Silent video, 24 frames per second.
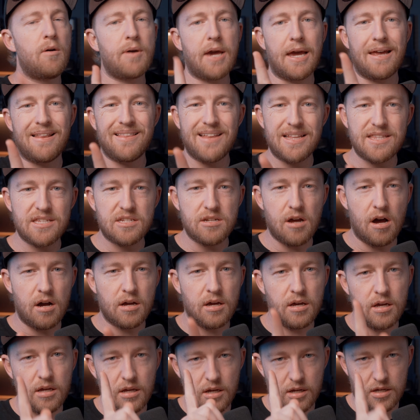Okay, let's
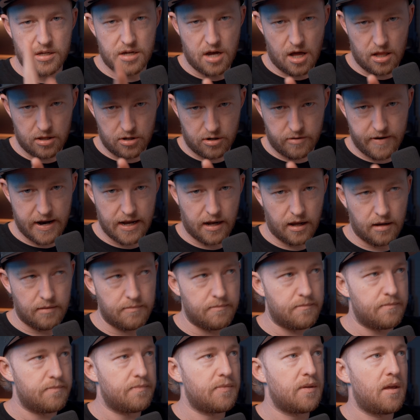talk color grading.
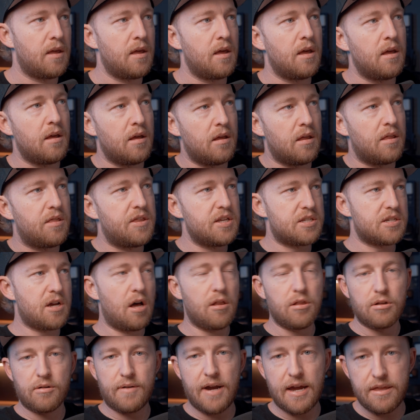This
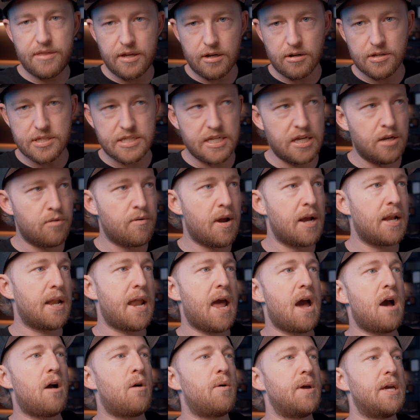color grade that you're seeing right
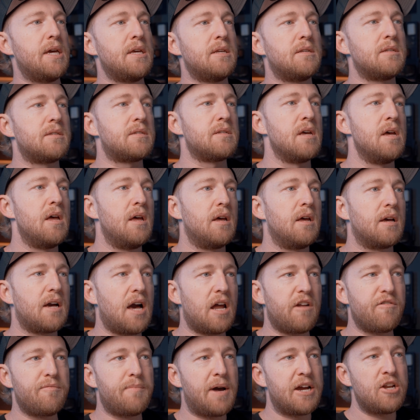now is kind
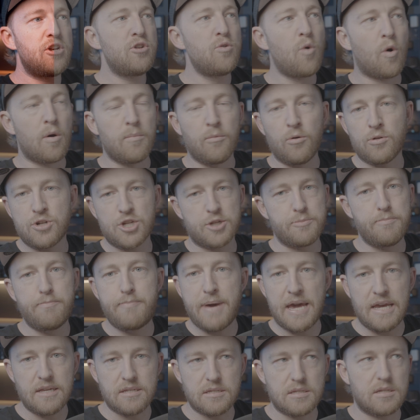of my normal just
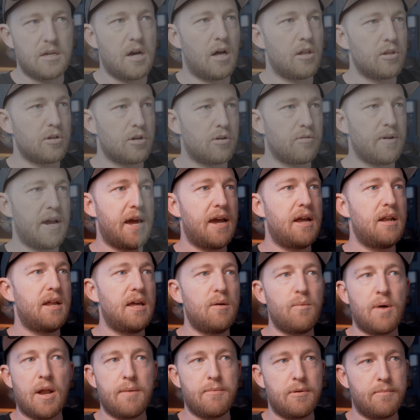base color grade
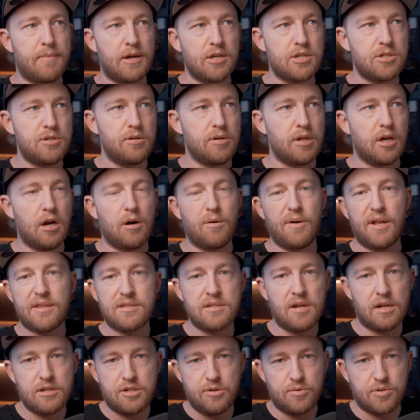when I'm in my studio. It's
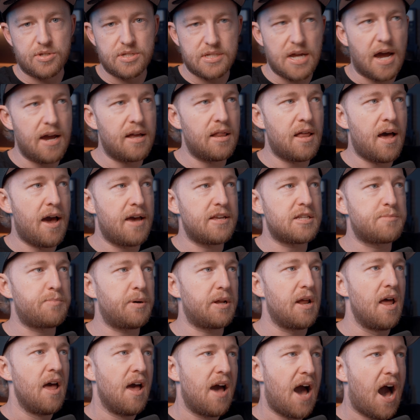not too stylized,
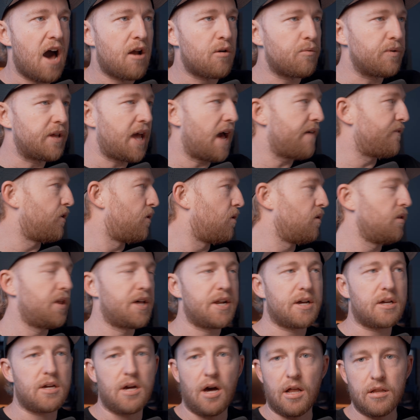but I don't really have a whole
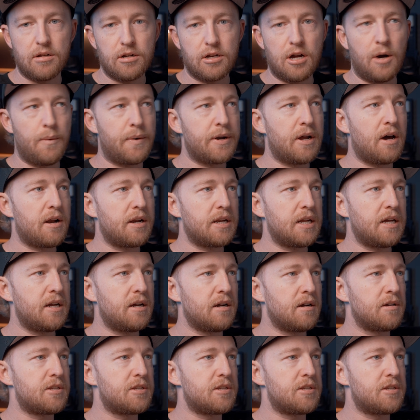lot of color going on in here,